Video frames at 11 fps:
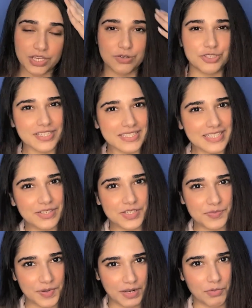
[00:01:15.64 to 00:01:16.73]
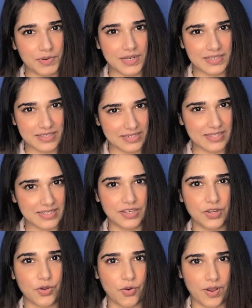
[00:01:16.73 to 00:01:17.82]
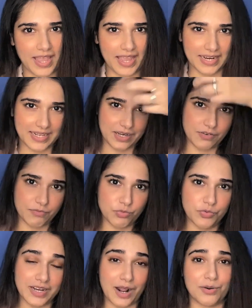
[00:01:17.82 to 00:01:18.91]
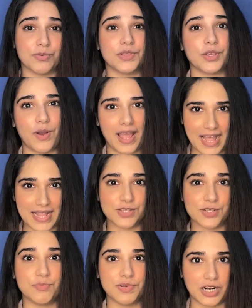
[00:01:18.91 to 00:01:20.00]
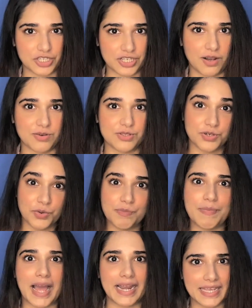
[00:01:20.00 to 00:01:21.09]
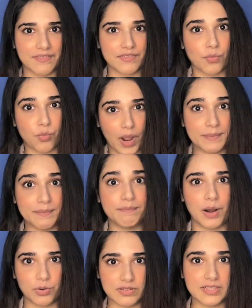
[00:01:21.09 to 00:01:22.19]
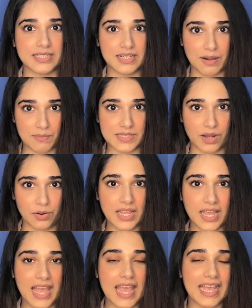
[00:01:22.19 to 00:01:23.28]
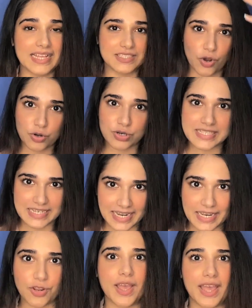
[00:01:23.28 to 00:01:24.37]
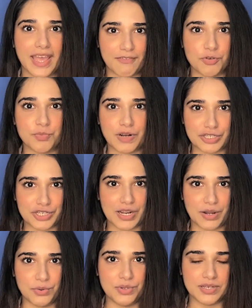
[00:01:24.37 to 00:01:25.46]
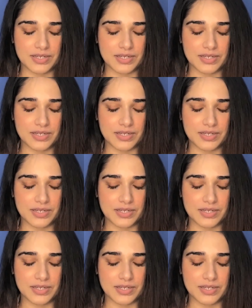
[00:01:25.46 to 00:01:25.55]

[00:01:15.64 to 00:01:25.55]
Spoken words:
You just need to spray from a distance into your hair and kind of move it out with your hands or brush it out. So don't panic if the white powder that comes out, it's not going to stain your hair if you brush it out.